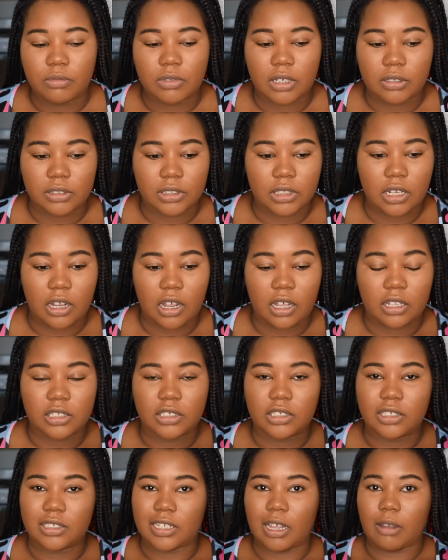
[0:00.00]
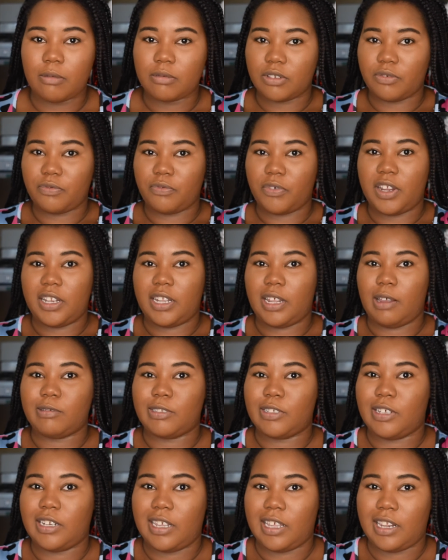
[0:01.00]
when I was in college because I was afraid that I
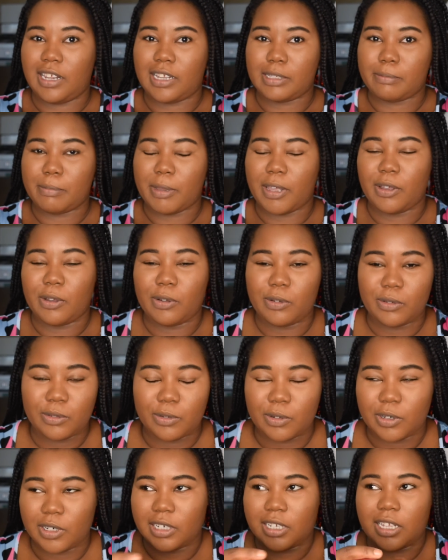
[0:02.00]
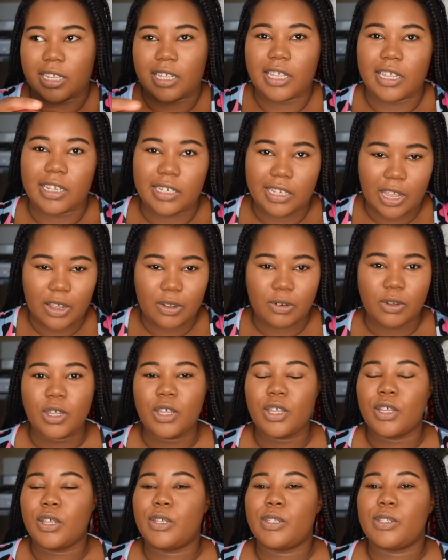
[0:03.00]
was gonna get expelled or get kicked out.
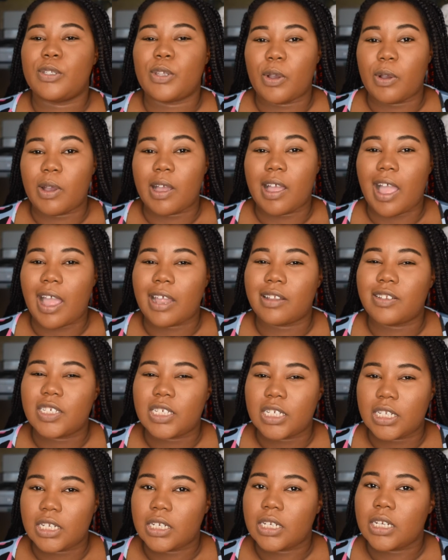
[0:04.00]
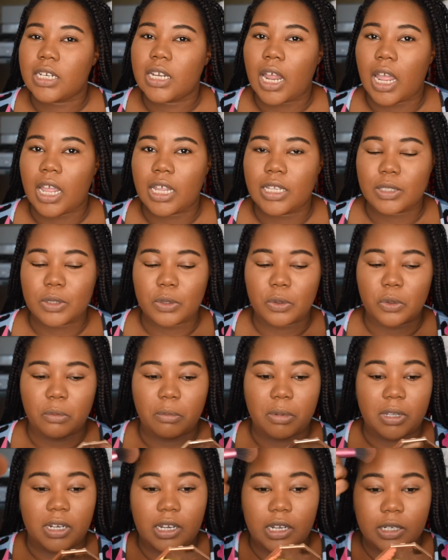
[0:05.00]
So I cheated in high school,
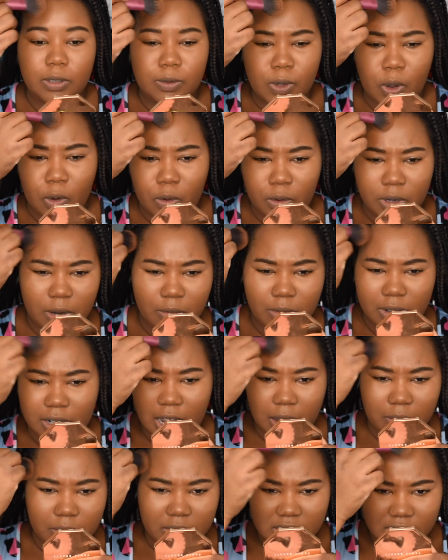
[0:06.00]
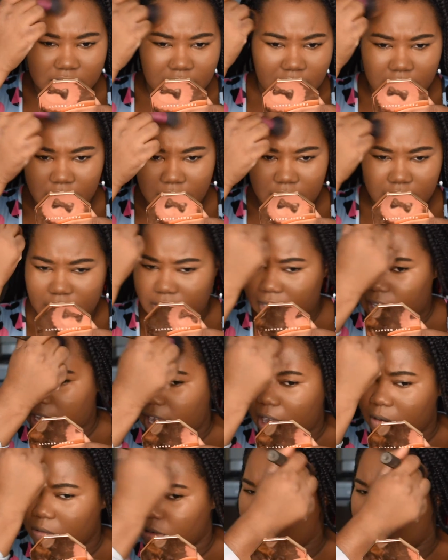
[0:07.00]
but it's only when I was taking
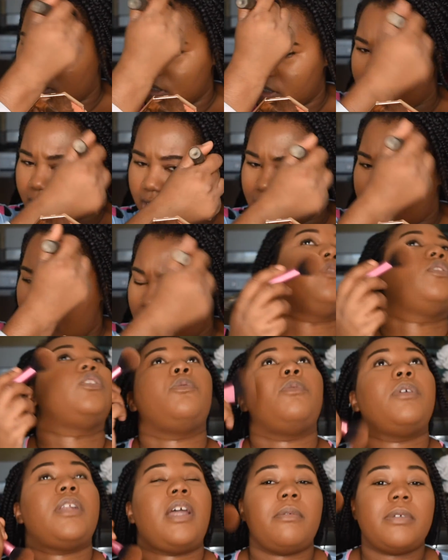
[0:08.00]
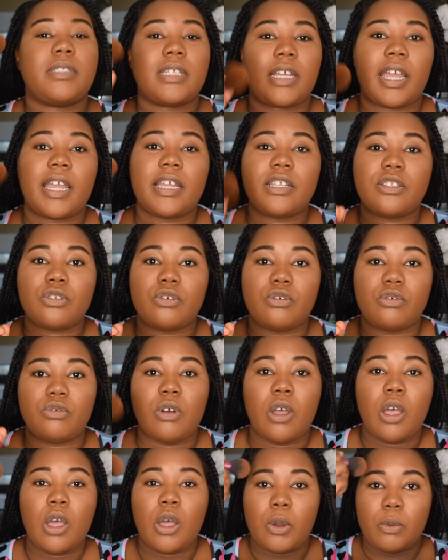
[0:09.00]
calculus. So when I was in high
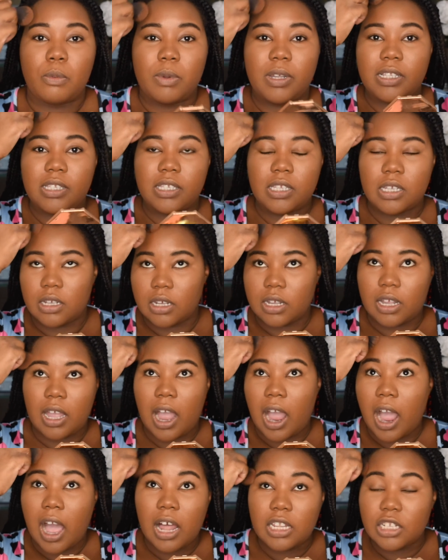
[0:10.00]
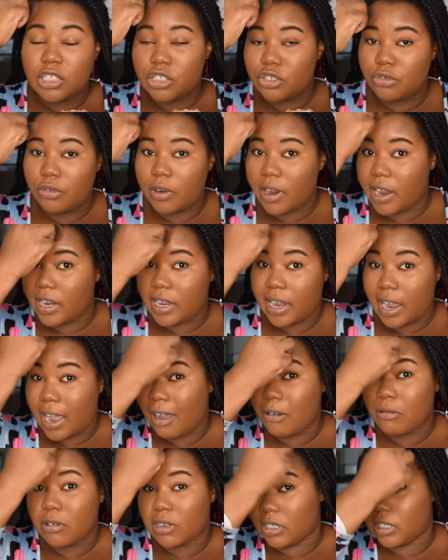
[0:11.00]
school, we took college grade
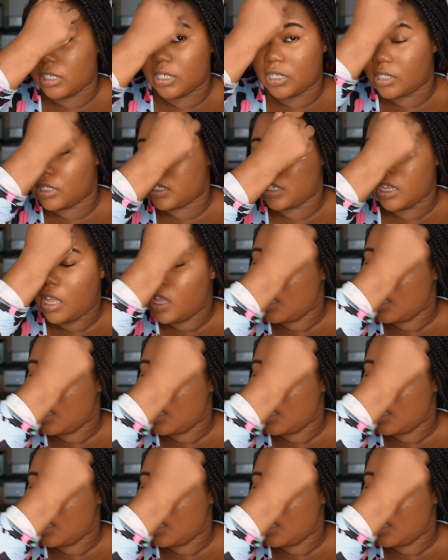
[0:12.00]
calculus,